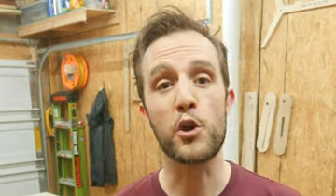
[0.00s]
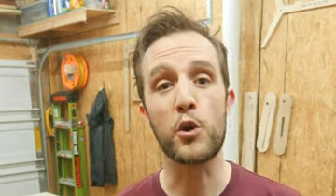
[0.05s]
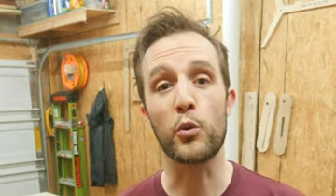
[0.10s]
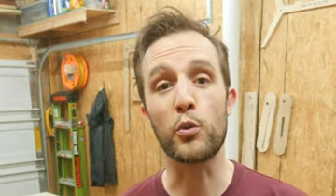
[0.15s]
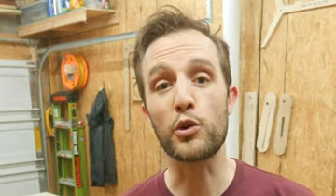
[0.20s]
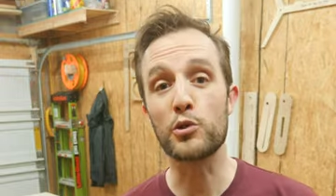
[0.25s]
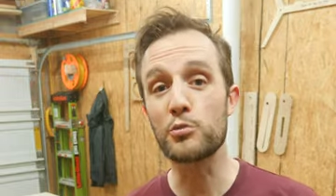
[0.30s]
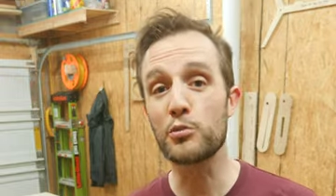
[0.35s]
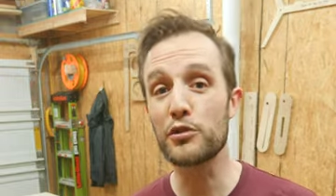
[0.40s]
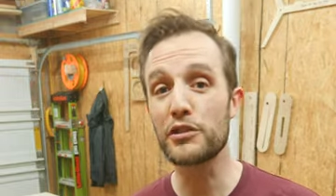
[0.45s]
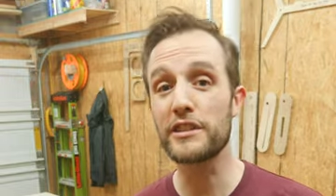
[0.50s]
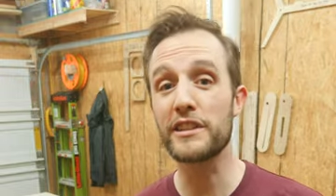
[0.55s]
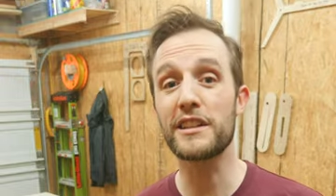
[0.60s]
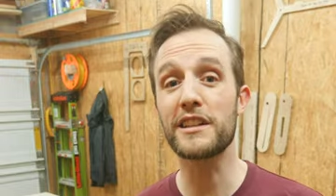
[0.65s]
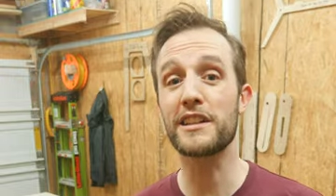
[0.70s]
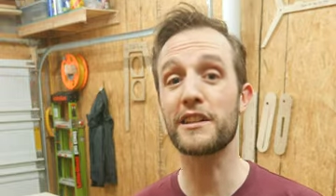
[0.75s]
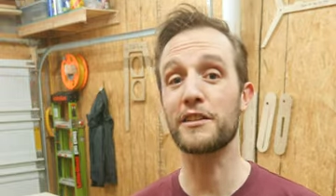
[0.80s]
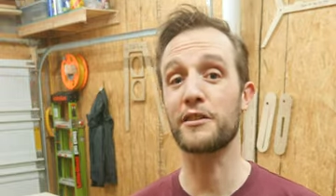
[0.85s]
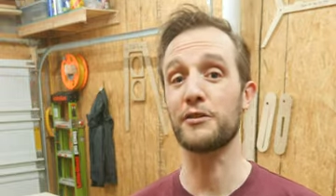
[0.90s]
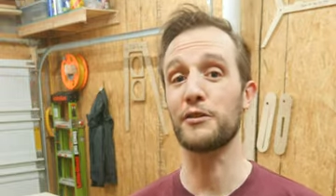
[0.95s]
Woodworking
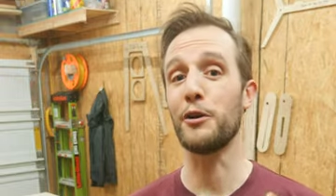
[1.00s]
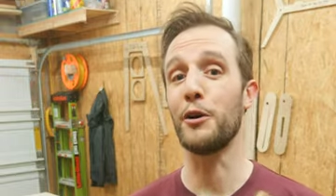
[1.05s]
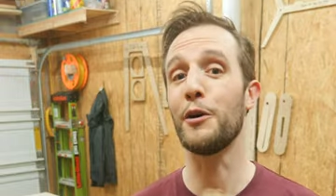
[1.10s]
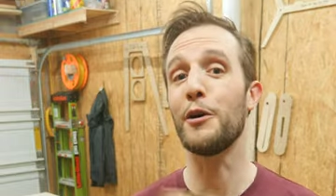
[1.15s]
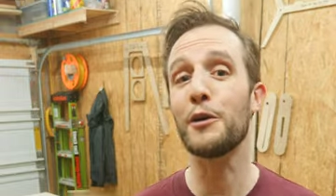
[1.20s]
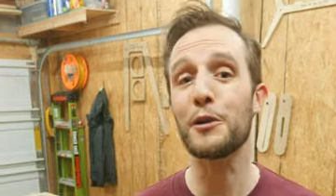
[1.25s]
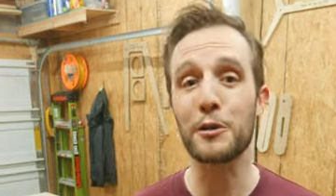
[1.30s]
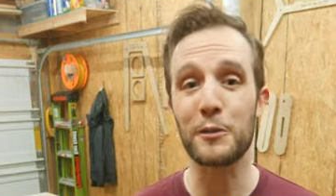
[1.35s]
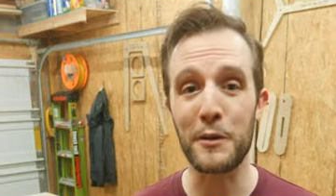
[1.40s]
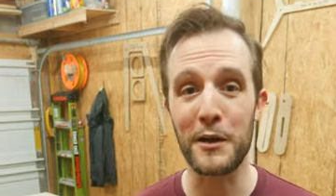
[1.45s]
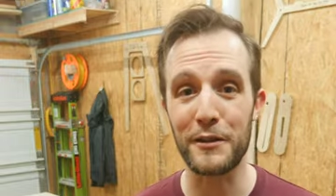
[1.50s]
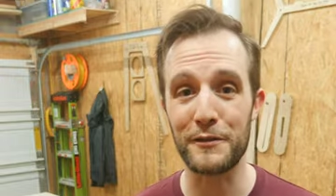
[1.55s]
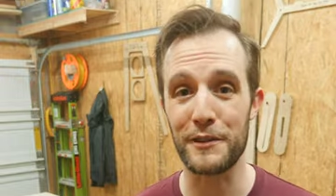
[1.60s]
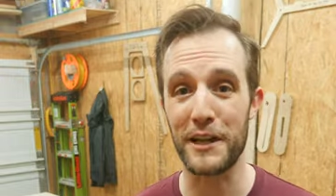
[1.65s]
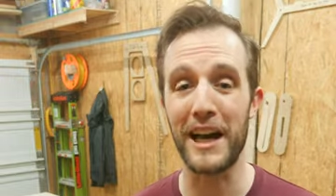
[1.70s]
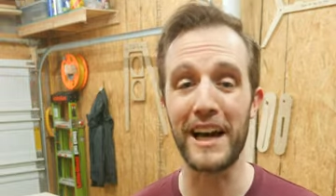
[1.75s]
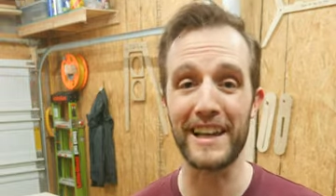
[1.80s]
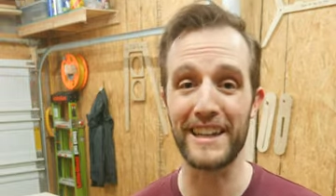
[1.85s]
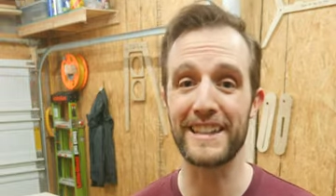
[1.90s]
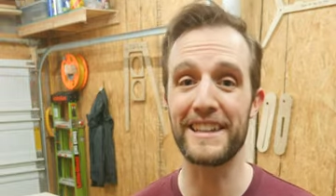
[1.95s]
is all about
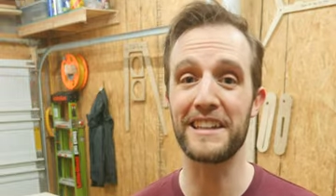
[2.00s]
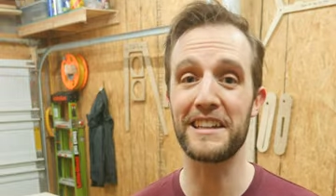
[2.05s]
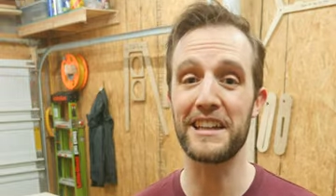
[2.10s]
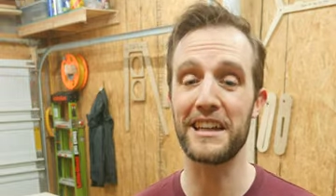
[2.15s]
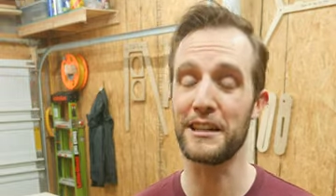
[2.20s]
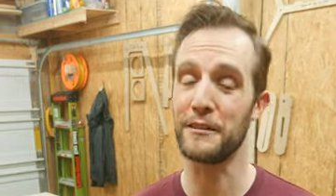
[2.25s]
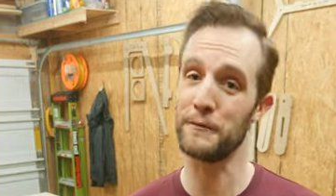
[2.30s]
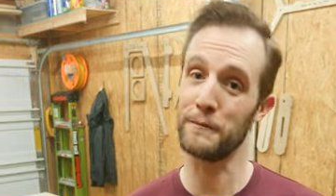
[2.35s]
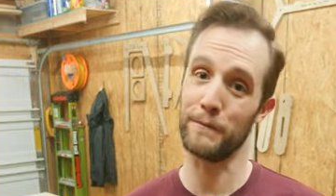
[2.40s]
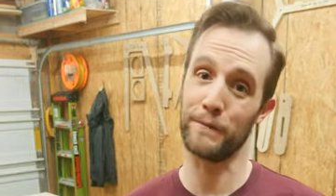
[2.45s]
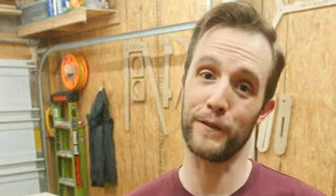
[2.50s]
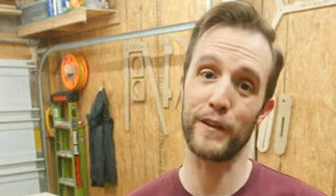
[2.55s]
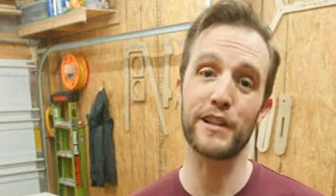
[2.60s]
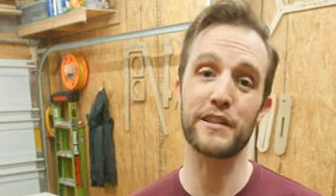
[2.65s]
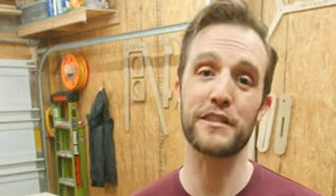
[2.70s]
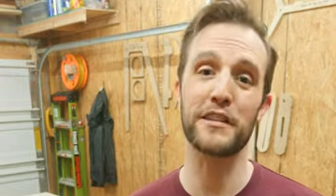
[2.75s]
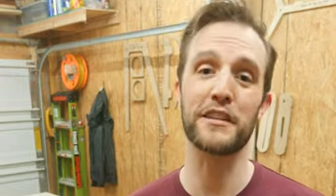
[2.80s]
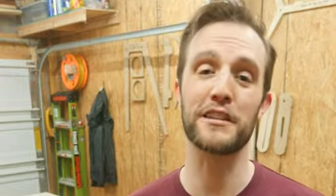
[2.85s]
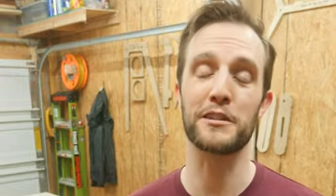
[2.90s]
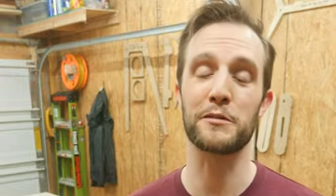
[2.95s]
hiding and
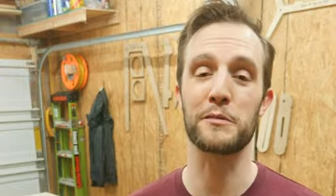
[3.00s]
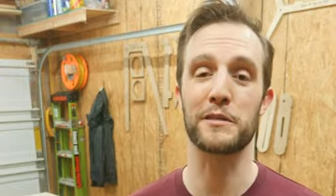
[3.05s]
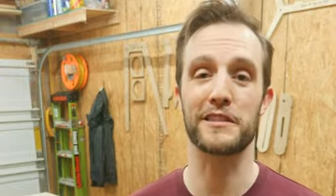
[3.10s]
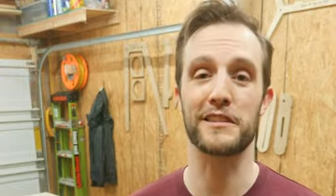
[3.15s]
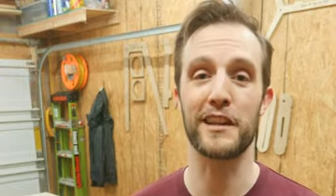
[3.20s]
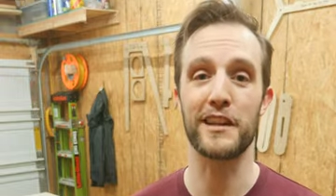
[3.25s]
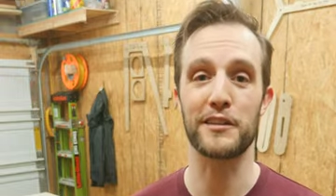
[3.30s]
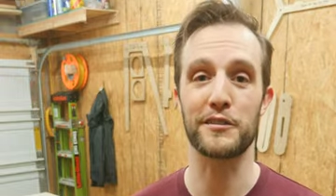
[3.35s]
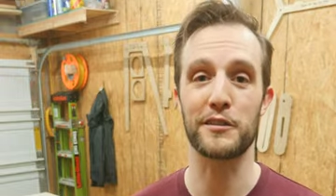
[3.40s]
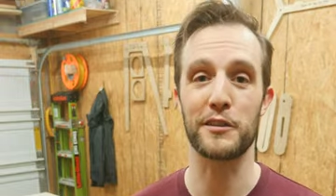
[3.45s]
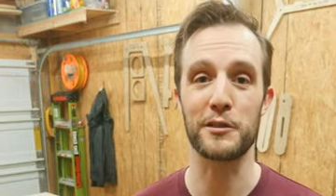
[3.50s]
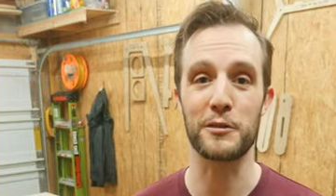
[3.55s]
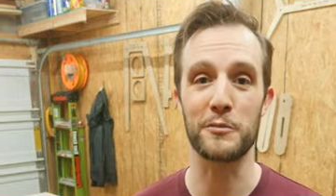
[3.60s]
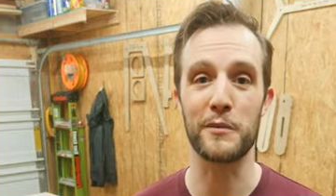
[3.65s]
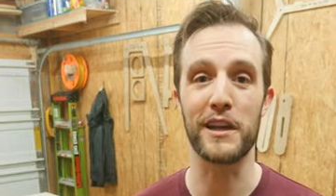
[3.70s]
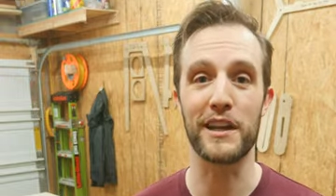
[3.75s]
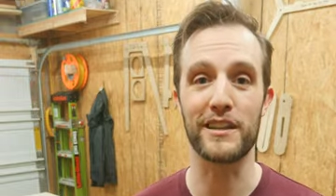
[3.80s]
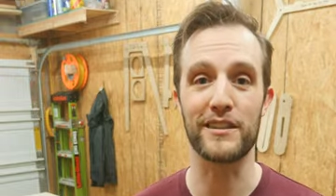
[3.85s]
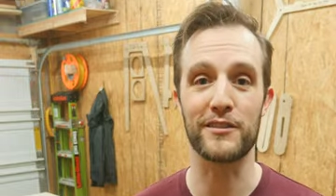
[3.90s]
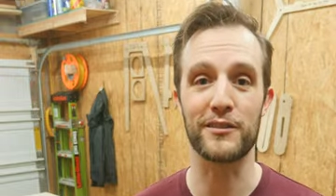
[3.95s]
fixing the mistakes that you
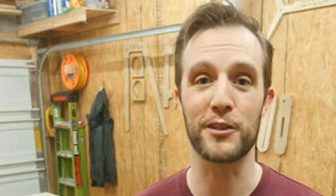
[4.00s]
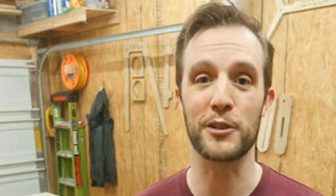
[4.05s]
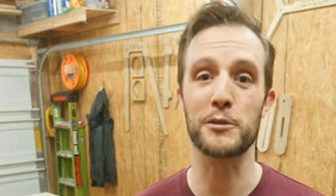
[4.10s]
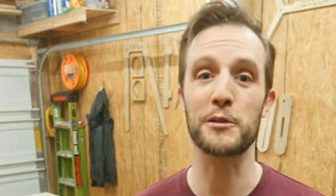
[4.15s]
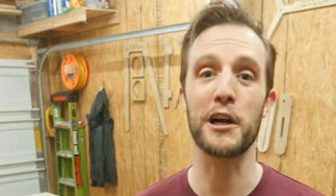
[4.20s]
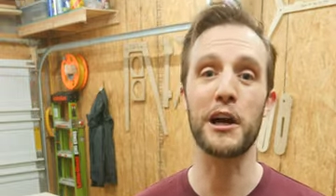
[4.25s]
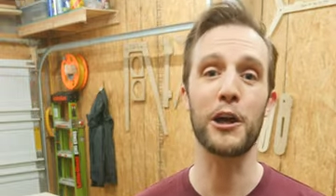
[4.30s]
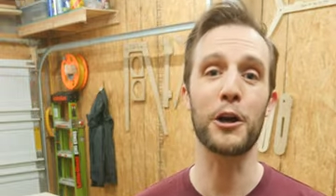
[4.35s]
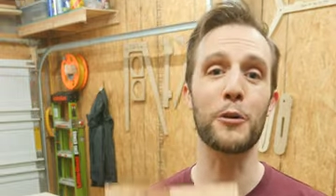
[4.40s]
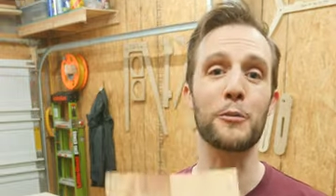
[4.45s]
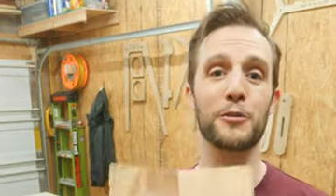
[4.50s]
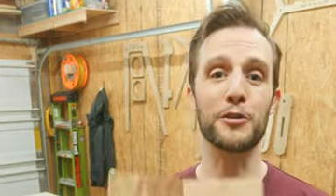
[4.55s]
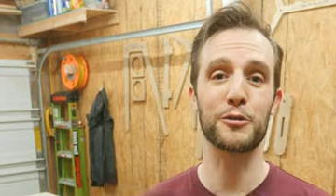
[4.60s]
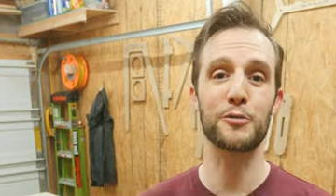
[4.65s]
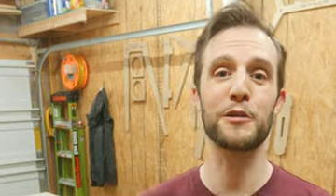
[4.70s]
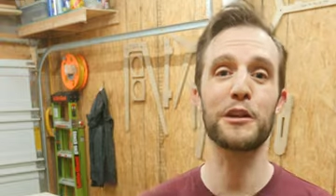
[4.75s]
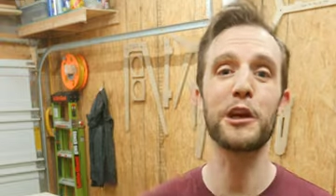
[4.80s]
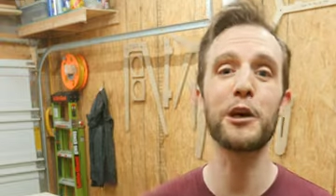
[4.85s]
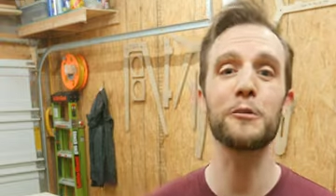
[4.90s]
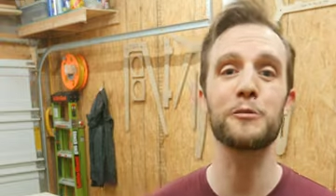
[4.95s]
made, so I hope this
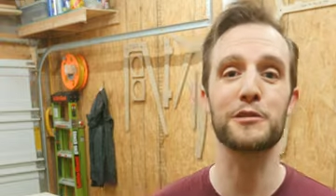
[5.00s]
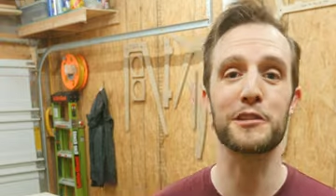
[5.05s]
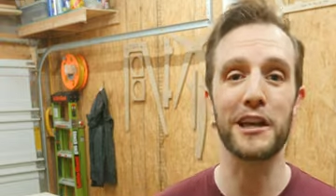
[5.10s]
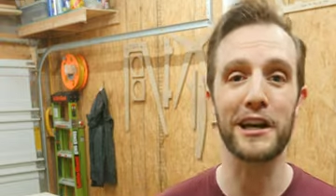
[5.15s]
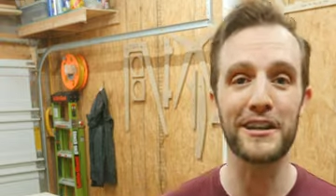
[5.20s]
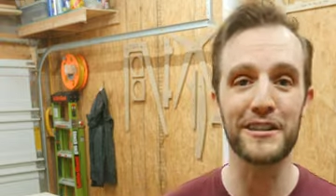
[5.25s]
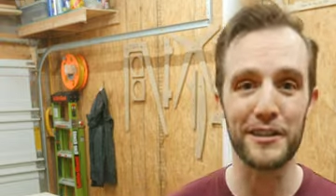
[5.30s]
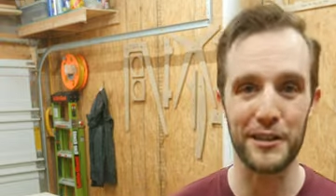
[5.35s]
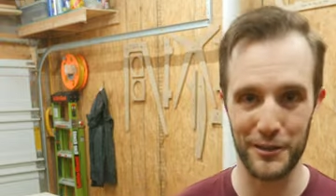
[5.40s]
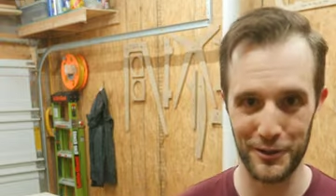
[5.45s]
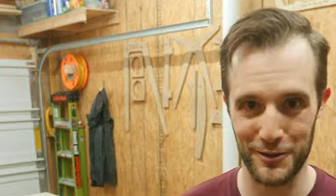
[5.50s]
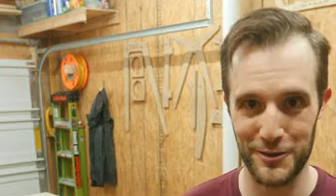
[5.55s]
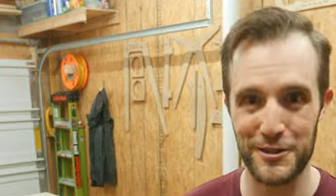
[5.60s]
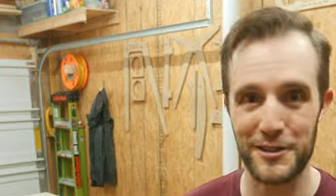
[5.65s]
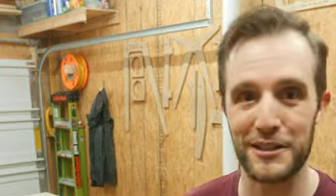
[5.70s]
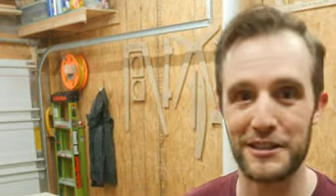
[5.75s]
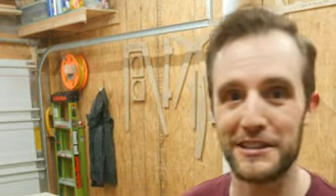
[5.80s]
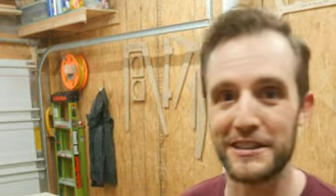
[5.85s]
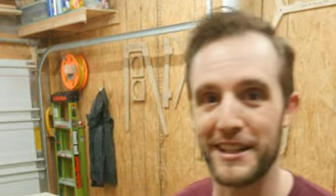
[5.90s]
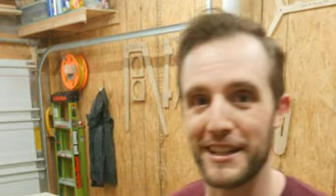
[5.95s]
one helps you out, and I'll see
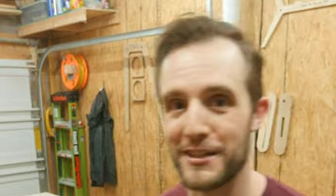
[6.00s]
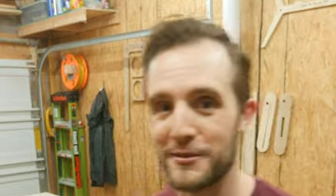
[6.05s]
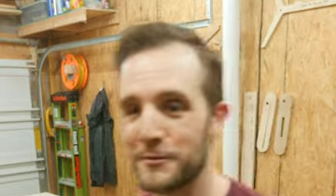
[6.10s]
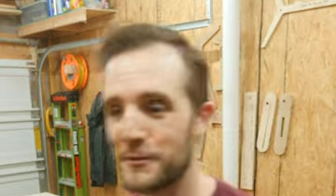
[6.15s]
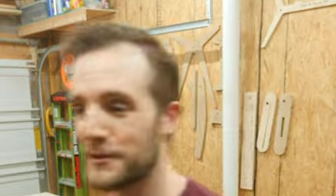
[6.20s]
you on the next